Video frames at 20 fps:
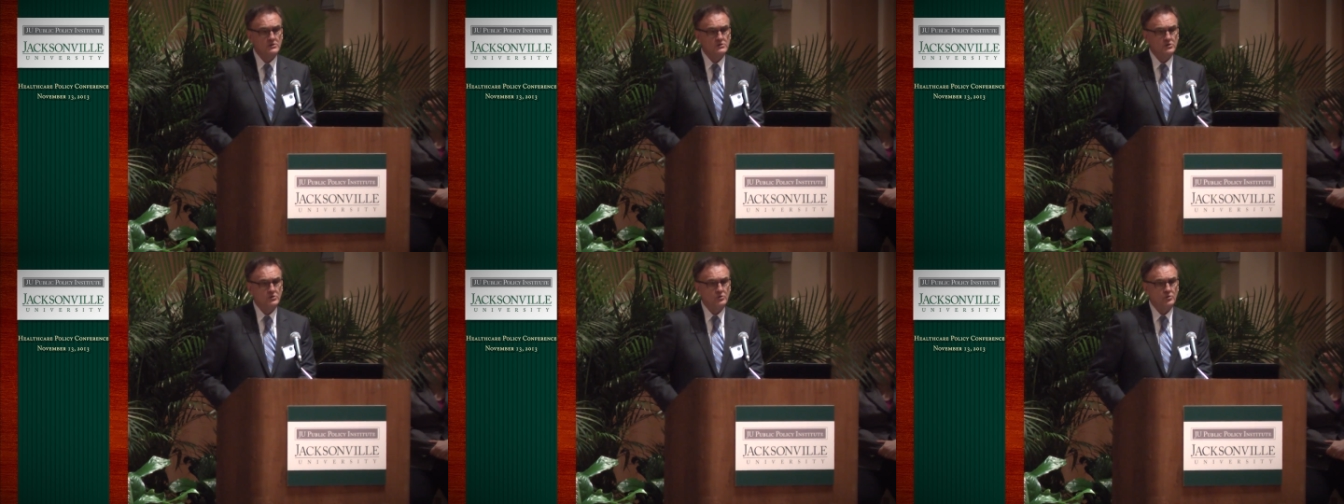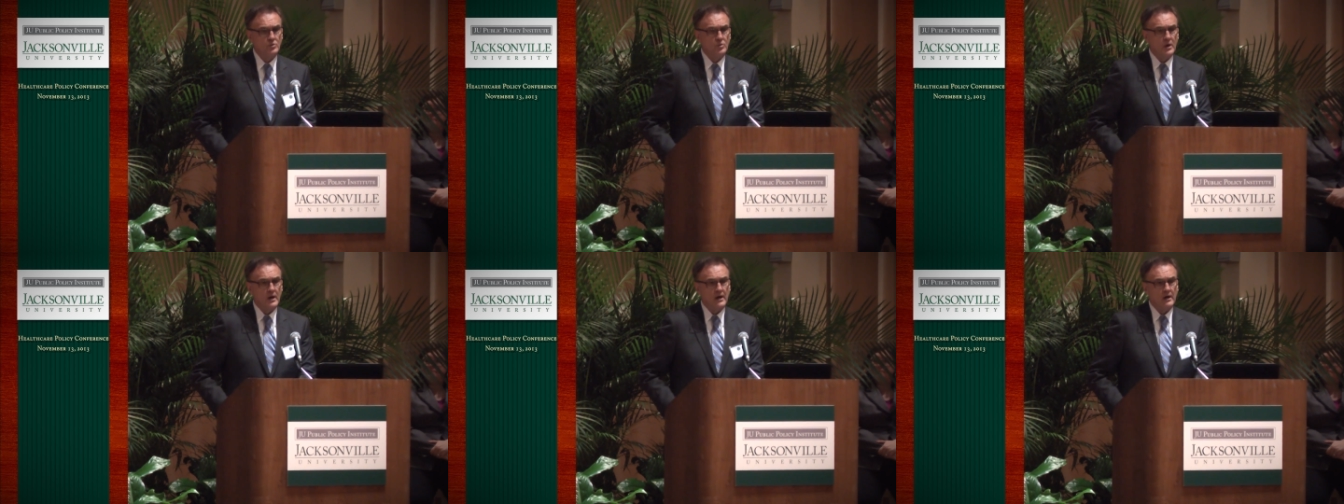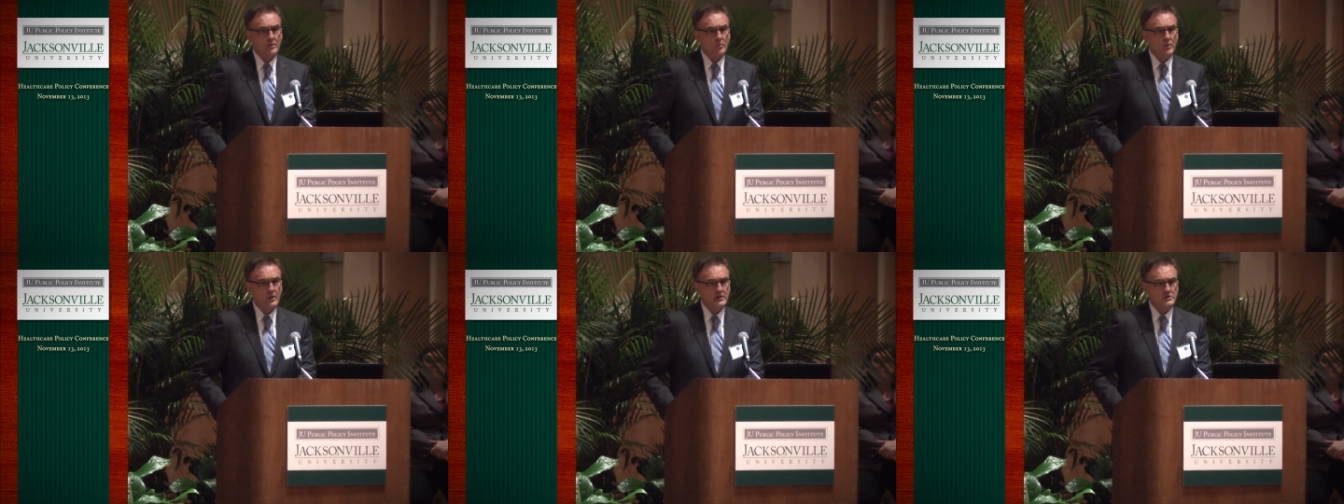to
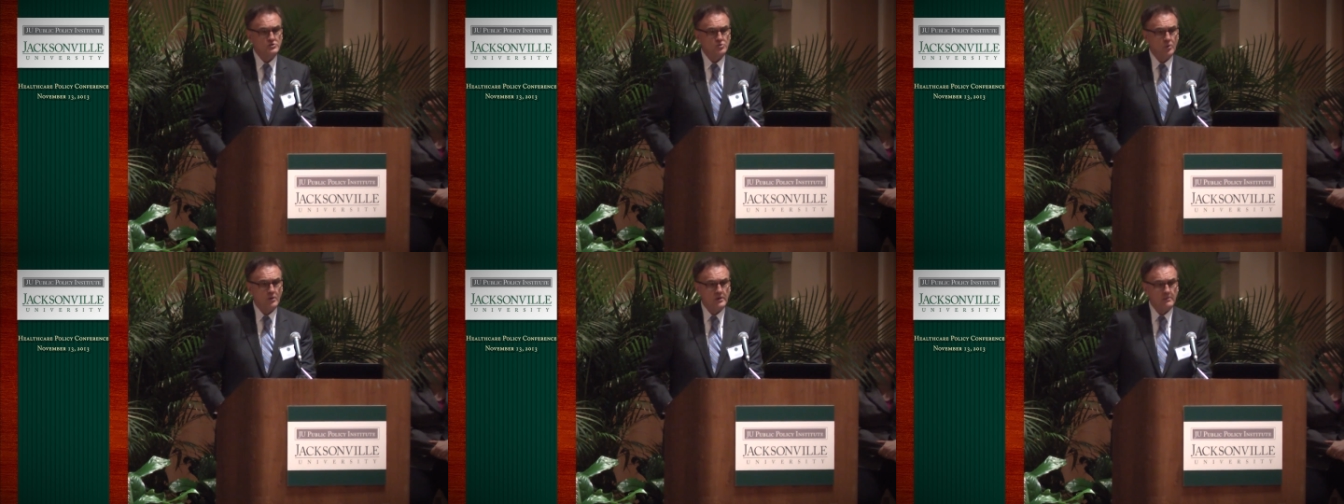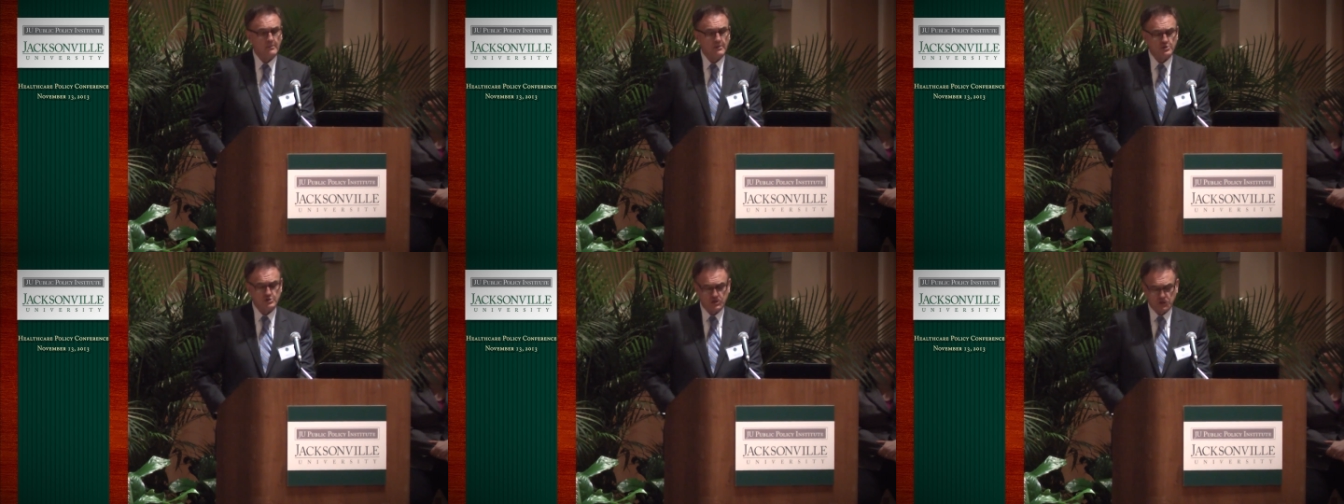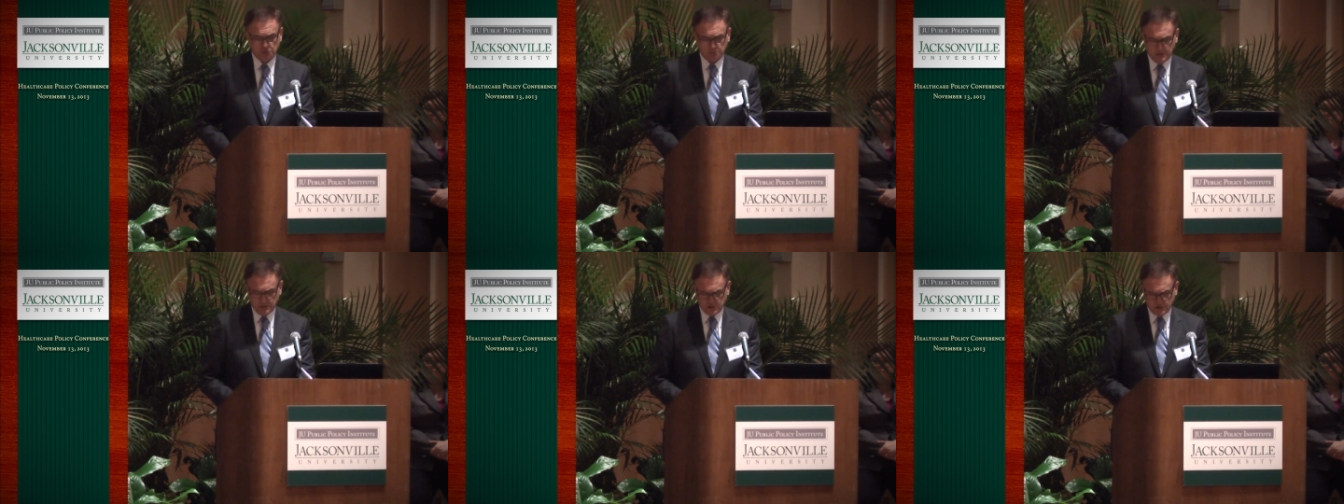what is one of the most
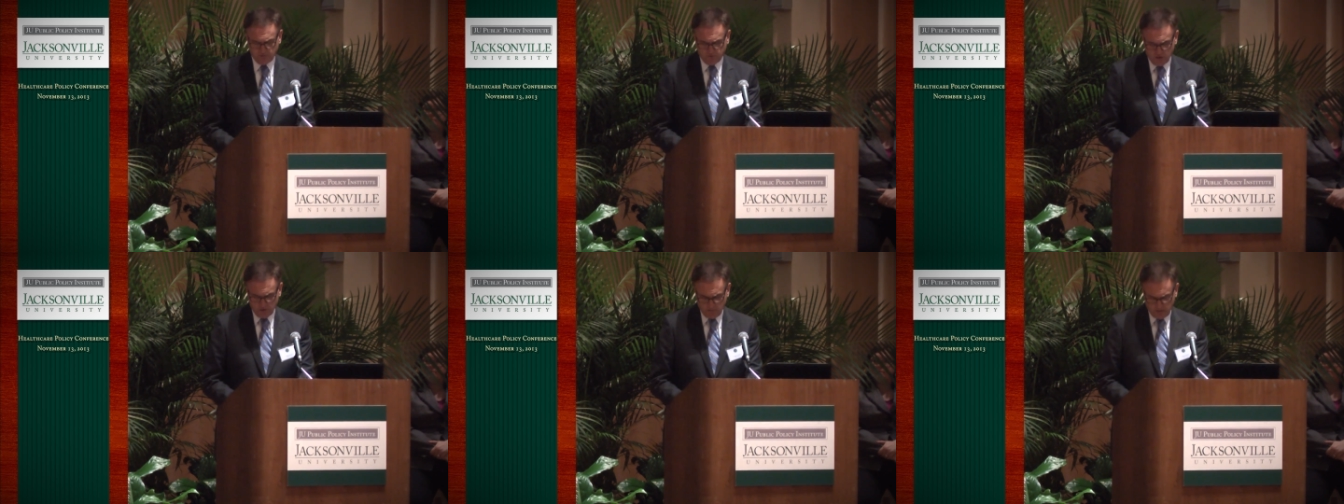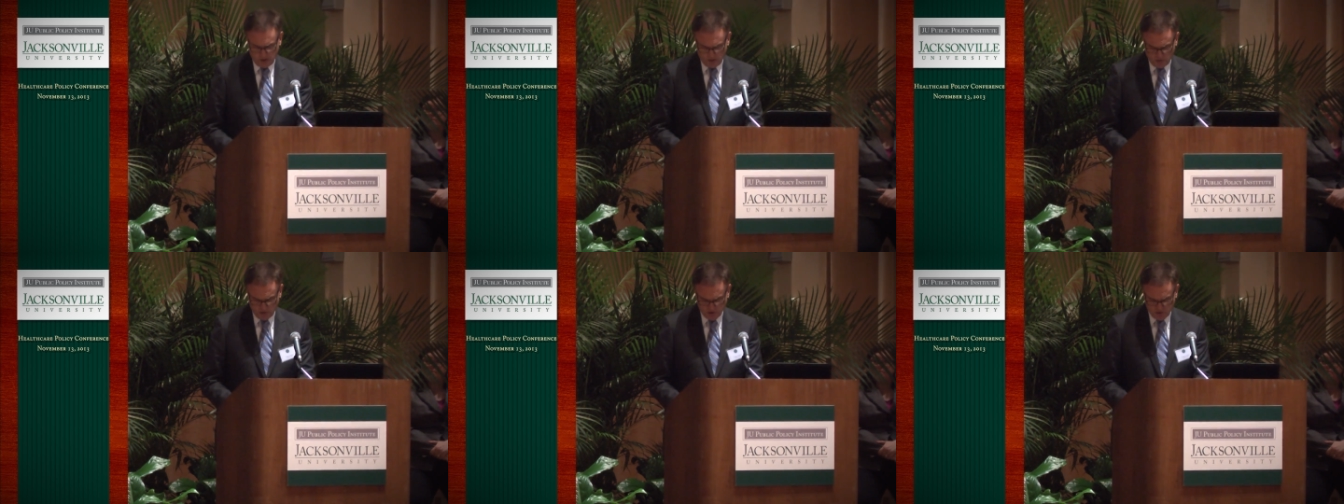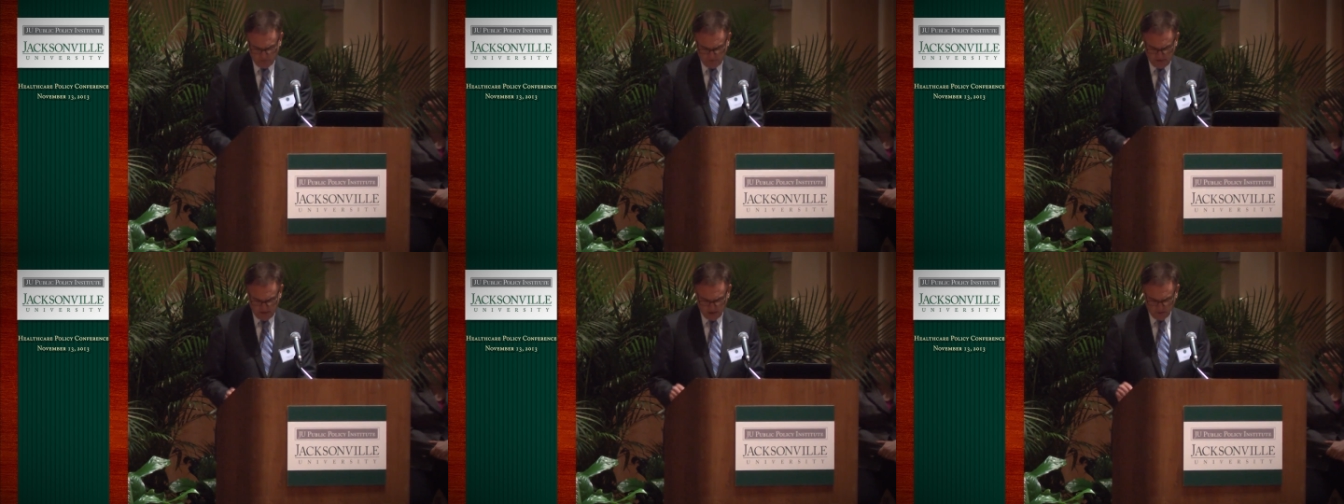expensive
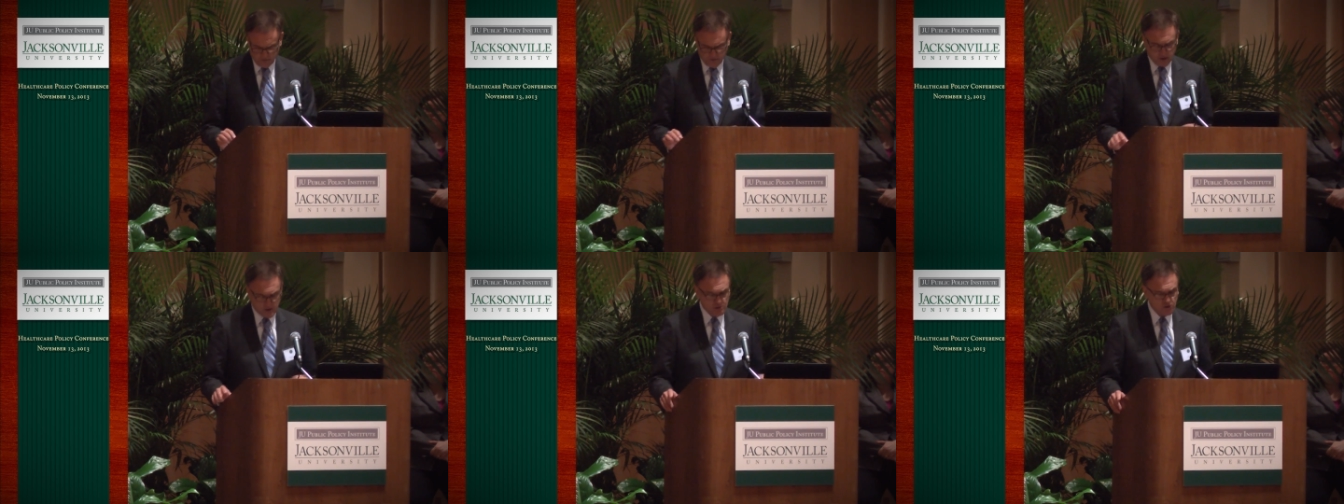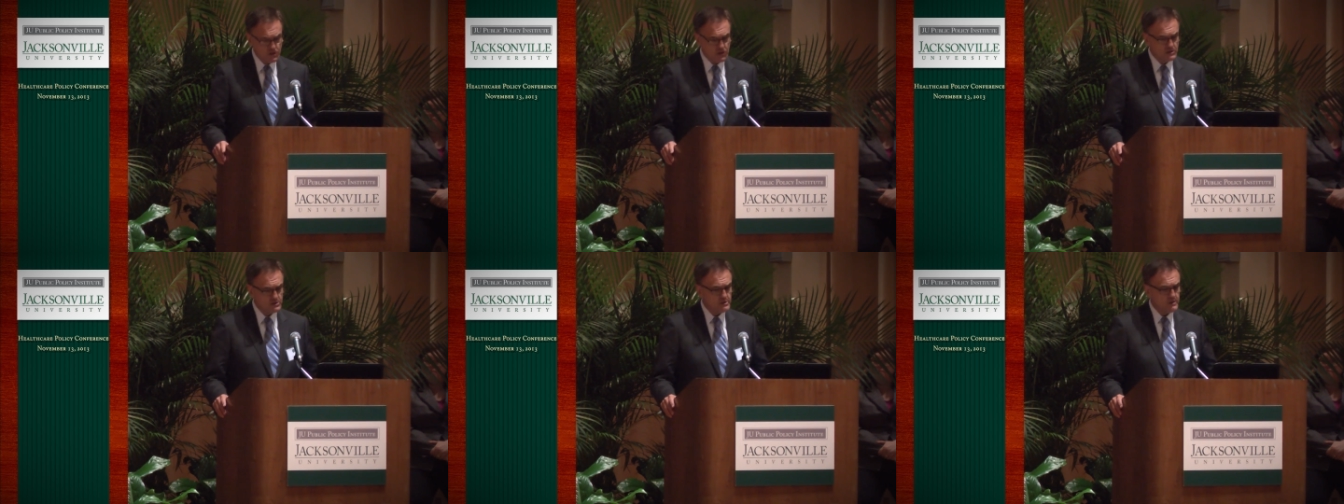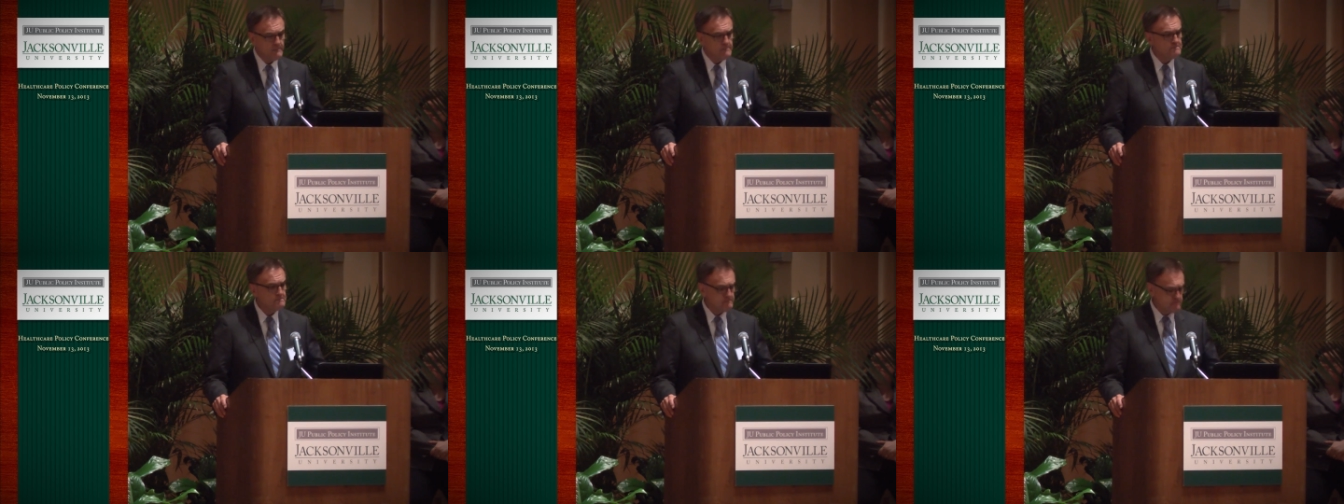components of the healthcare
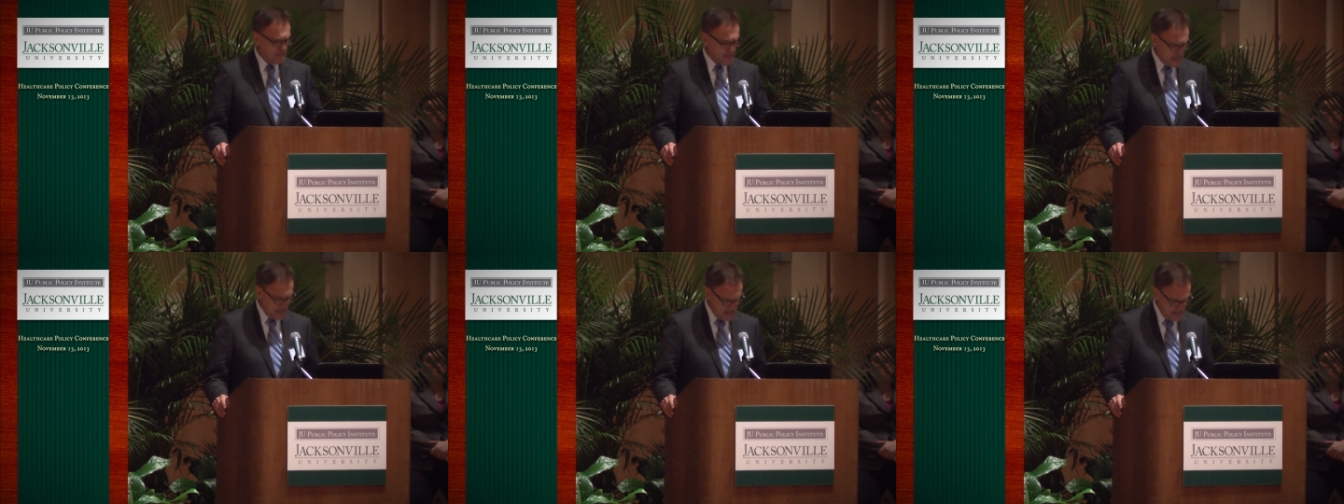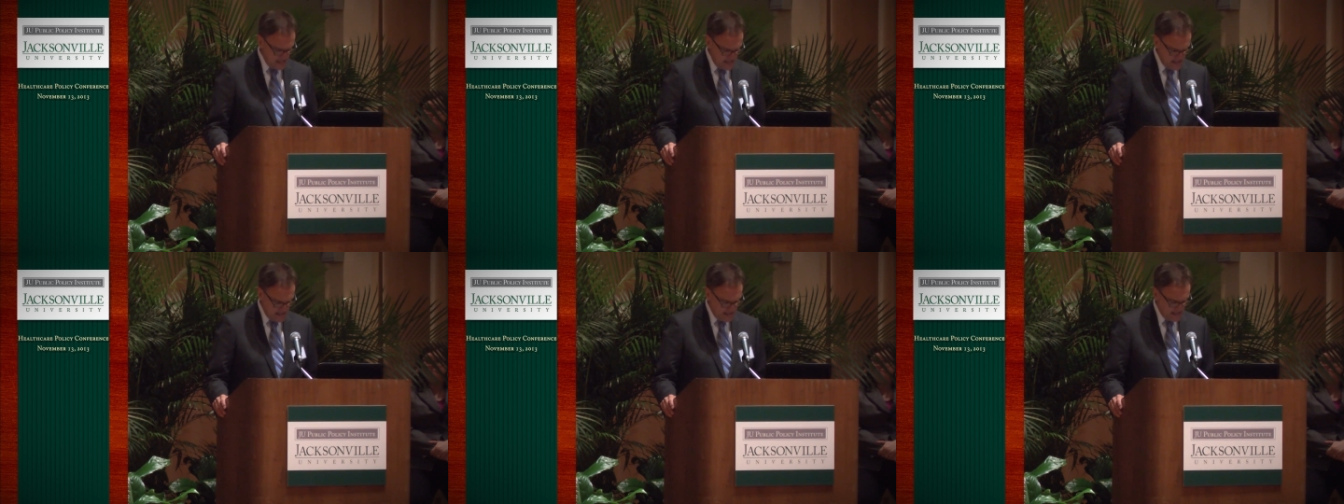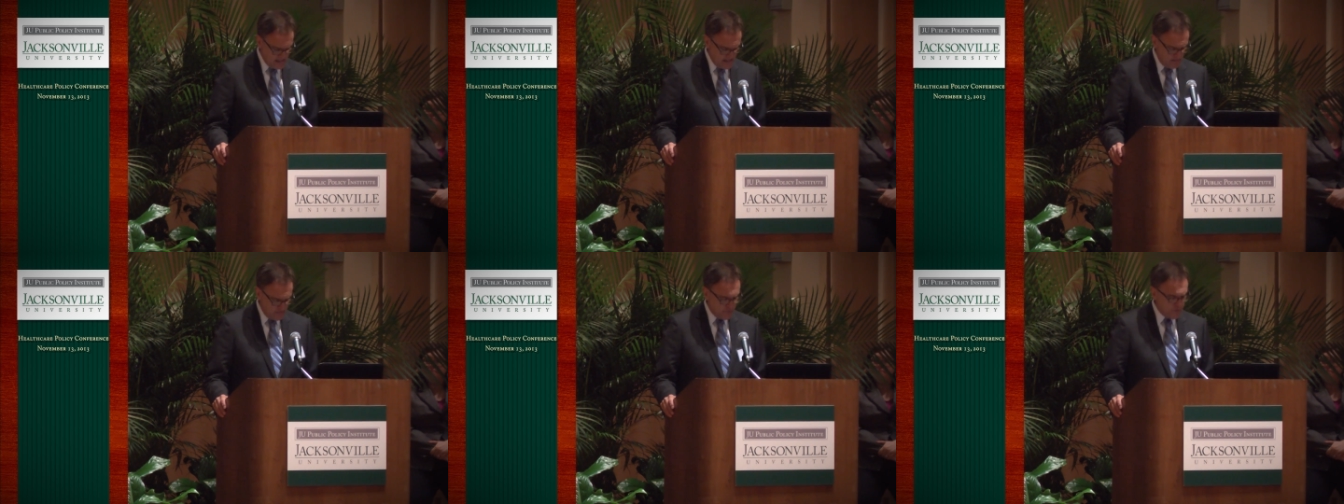system.
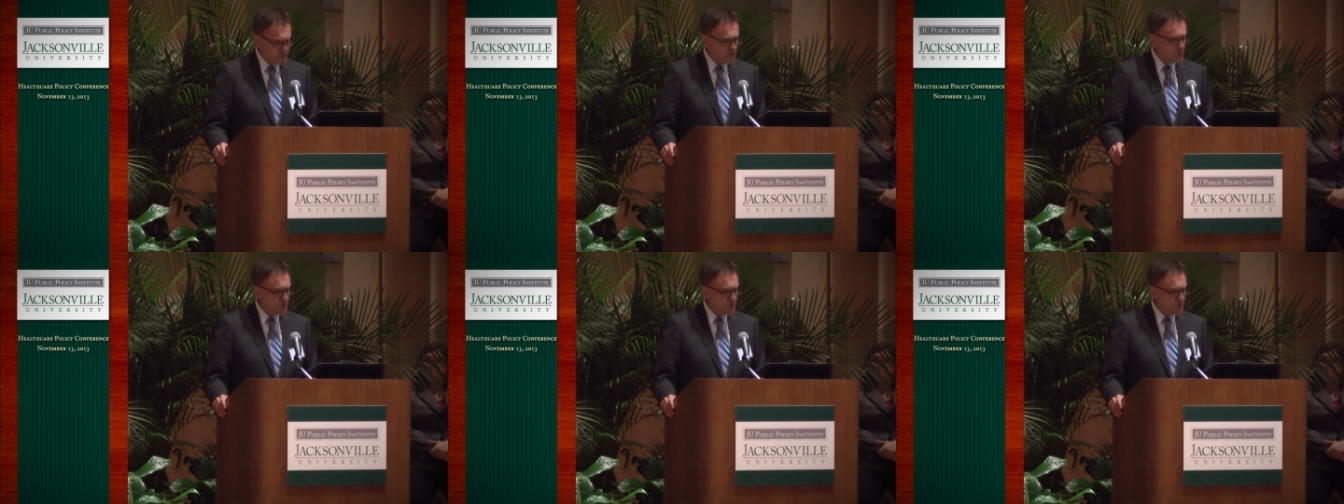Number